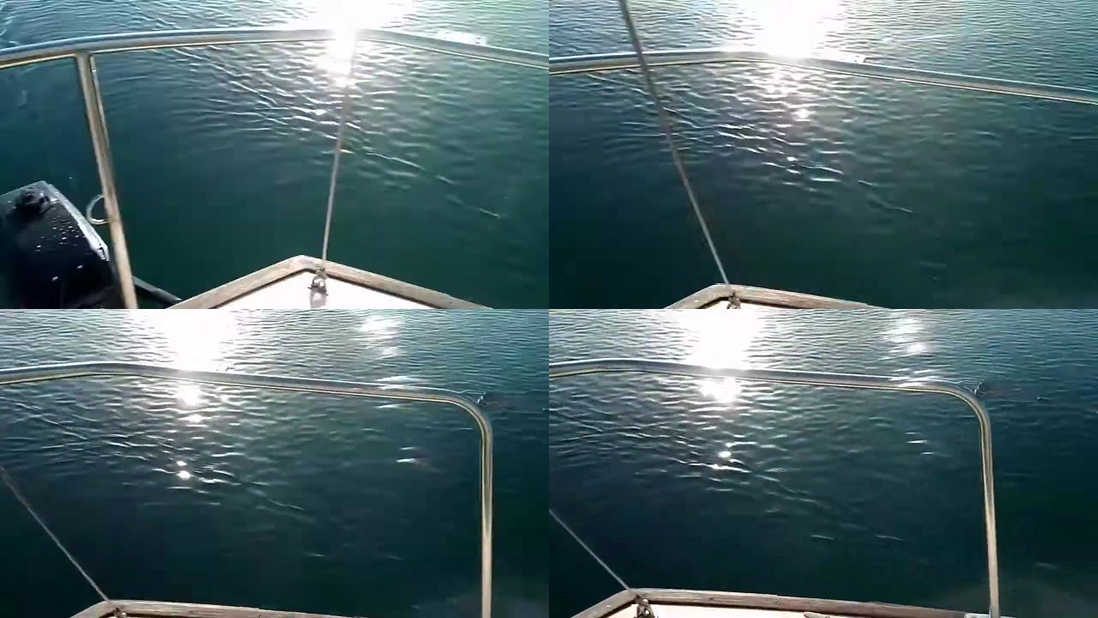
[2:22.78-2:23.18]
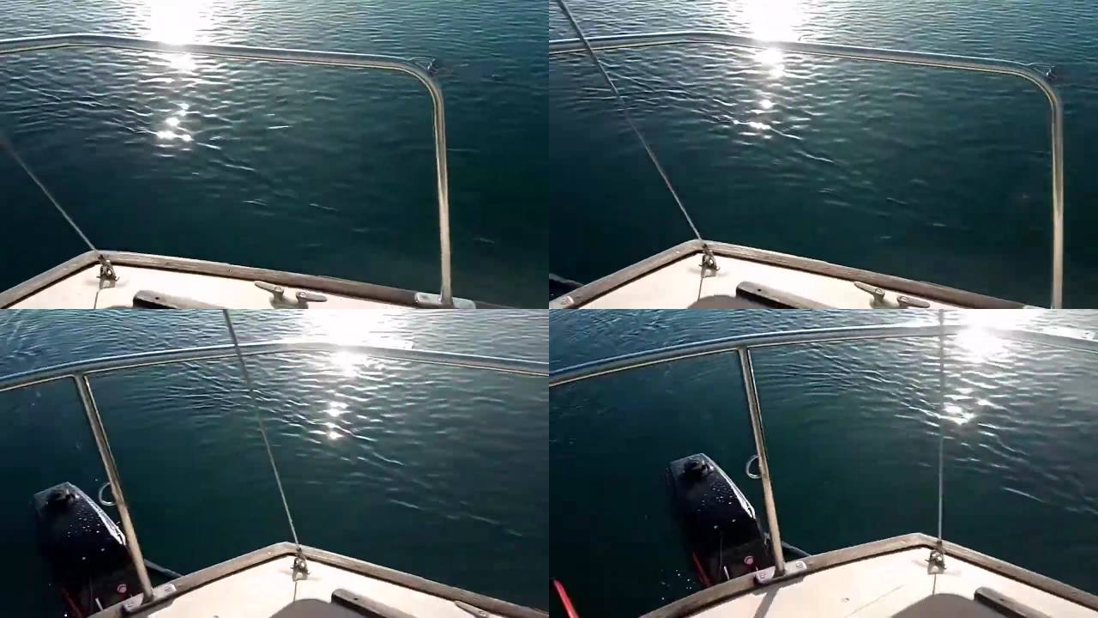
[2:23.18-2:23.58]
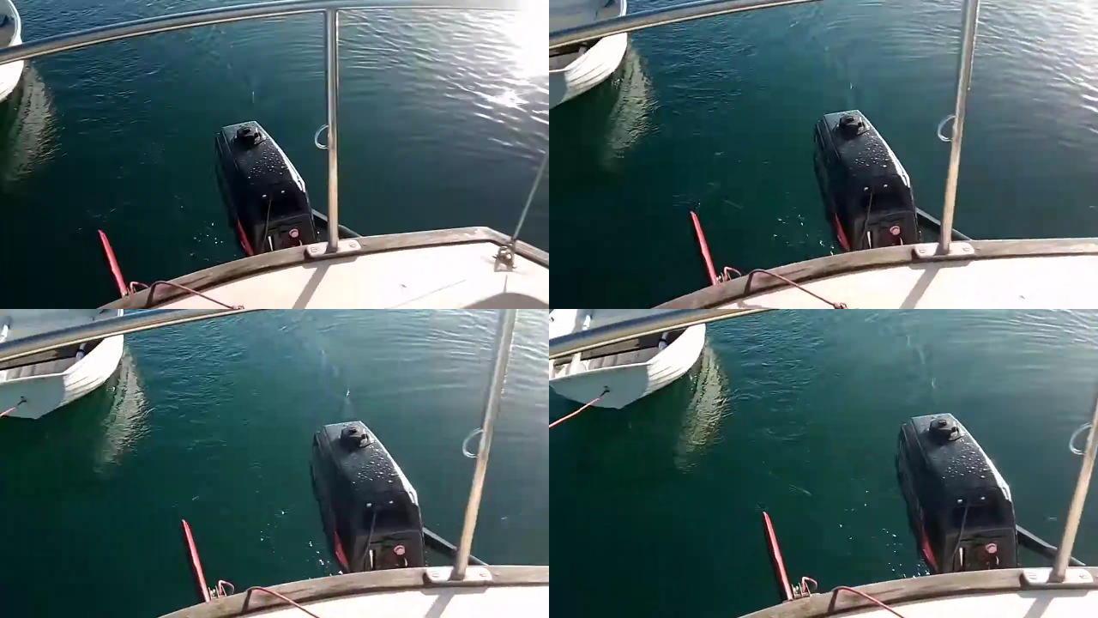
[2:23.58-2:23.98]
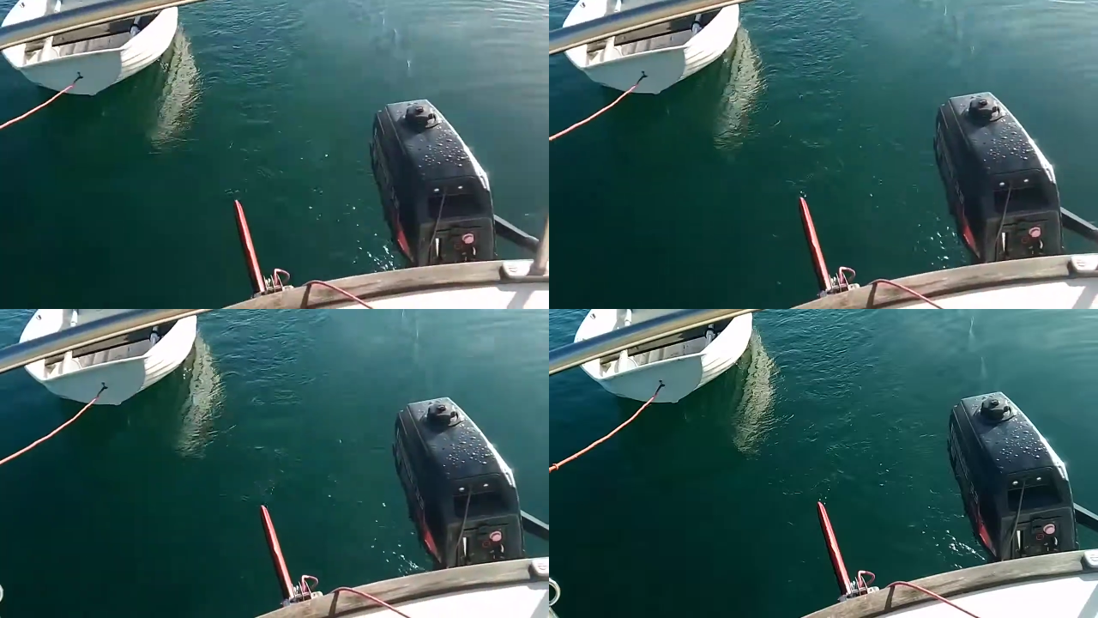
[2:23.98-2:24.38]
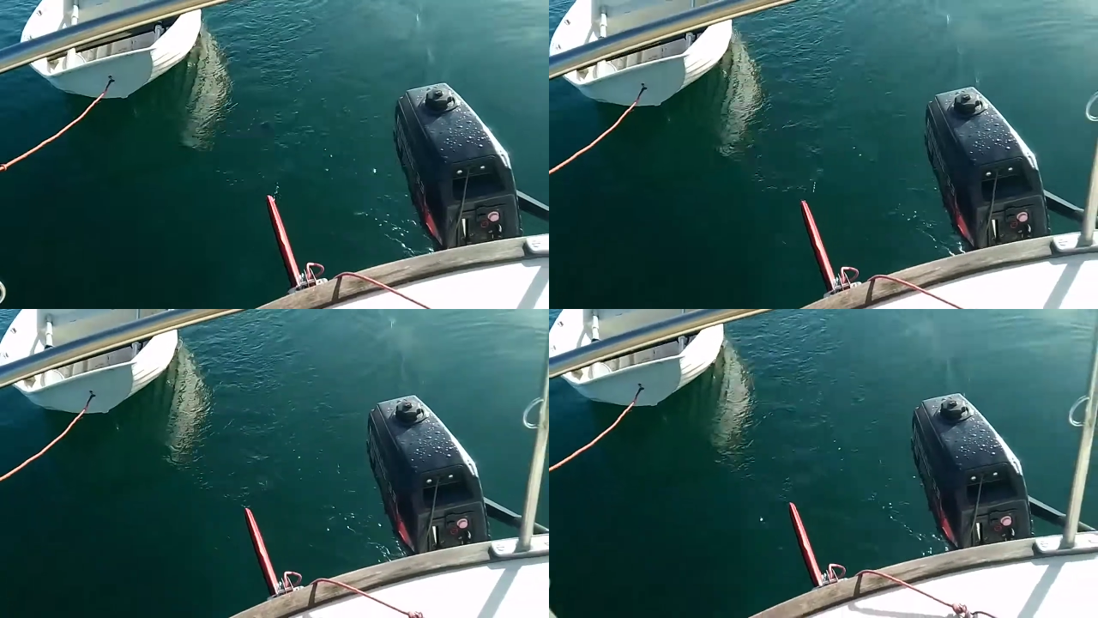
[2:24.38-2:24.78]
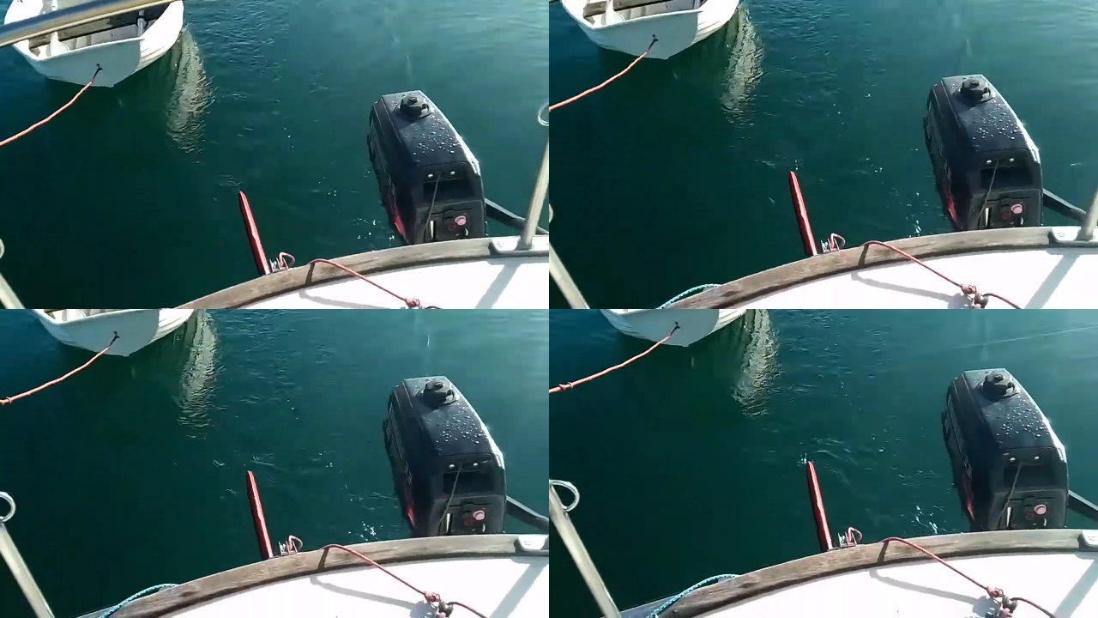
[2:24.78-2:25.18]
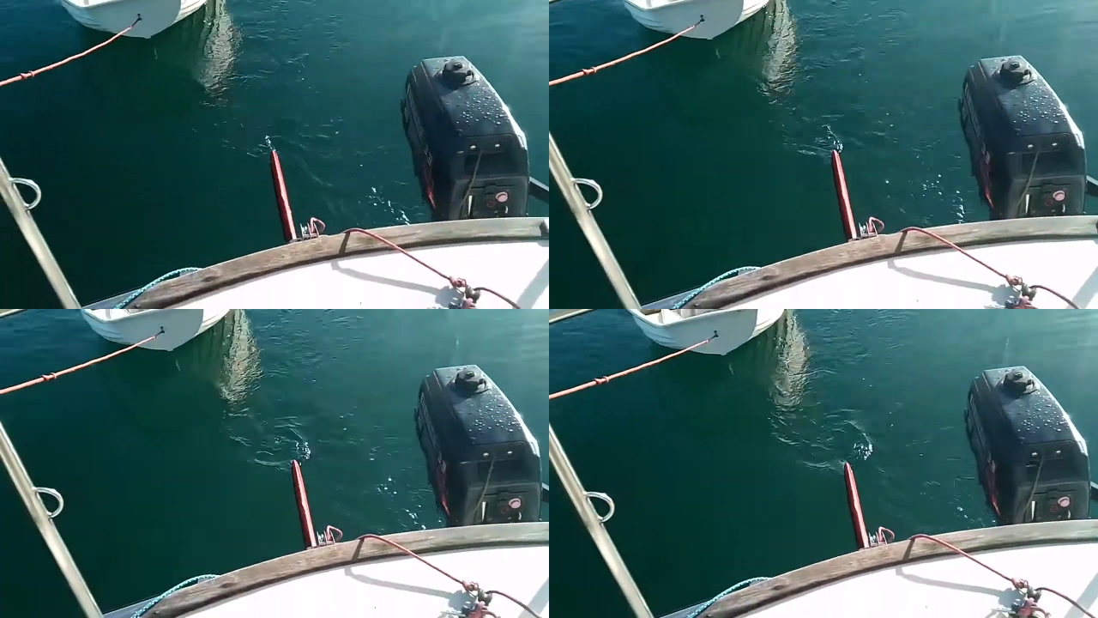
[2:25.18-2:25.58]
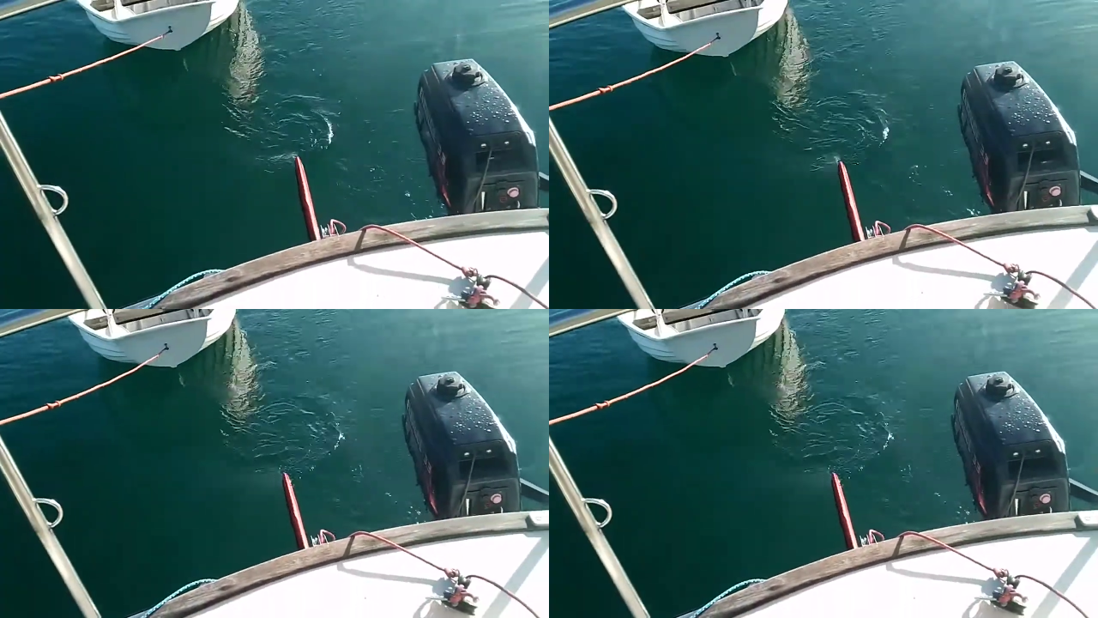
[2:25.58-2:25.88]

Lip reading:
[unreadable: no face in view]